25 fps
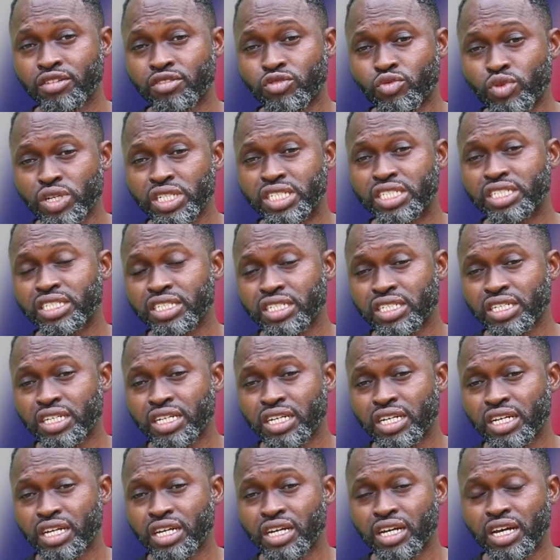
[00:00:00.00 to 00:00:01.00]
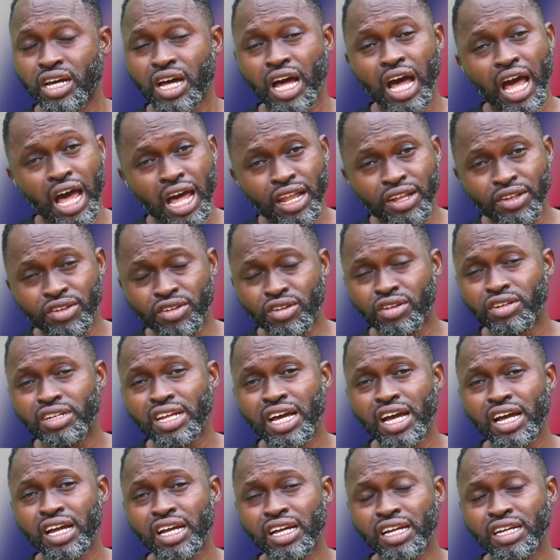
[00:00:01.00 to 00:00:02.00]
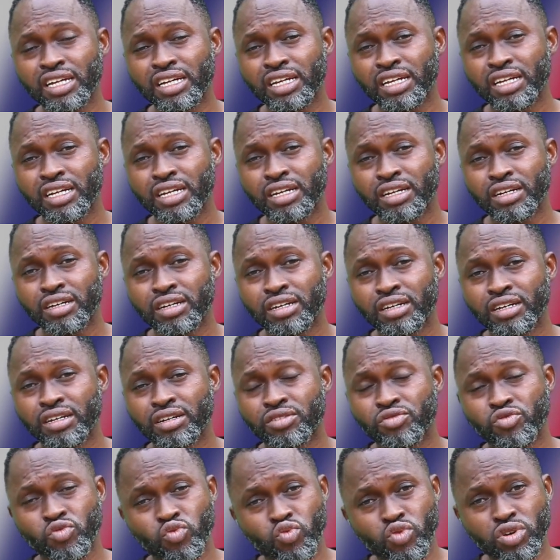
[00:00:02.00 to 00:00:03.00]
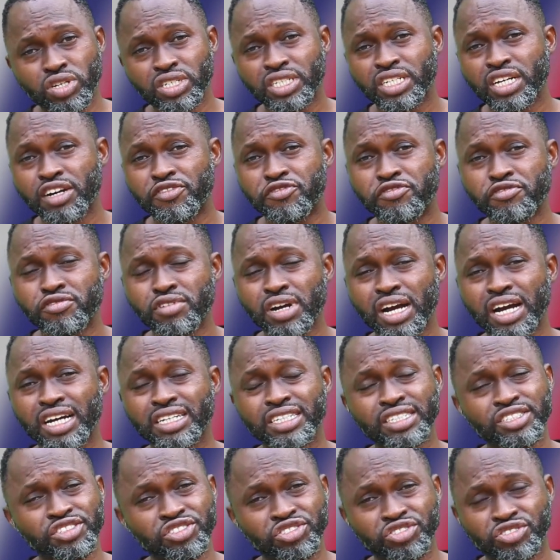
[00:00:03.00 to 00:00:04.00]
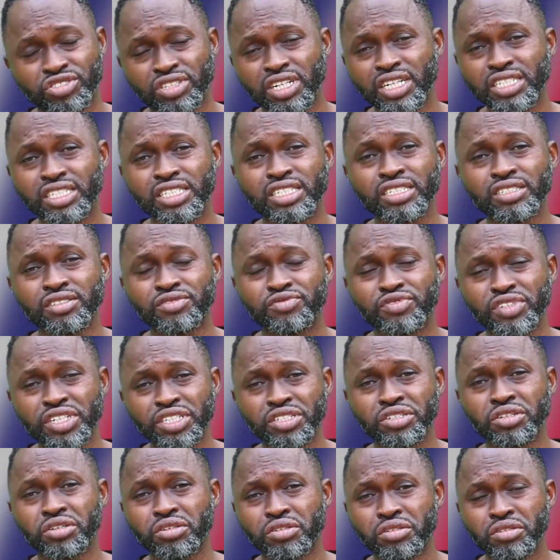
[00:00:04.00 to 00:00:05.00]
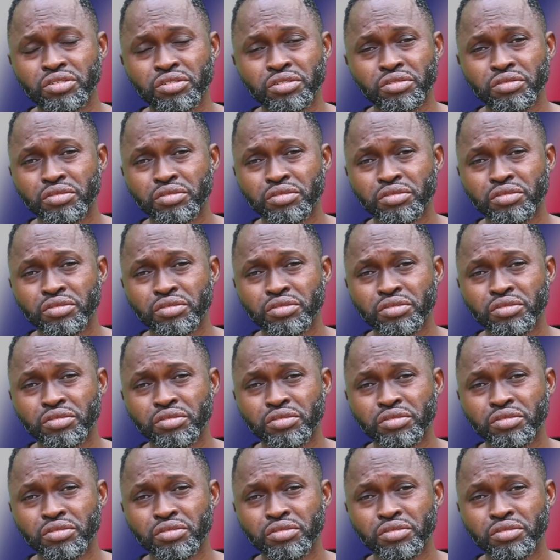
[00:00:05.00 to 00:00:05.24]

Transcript: with another wonderful and interesting video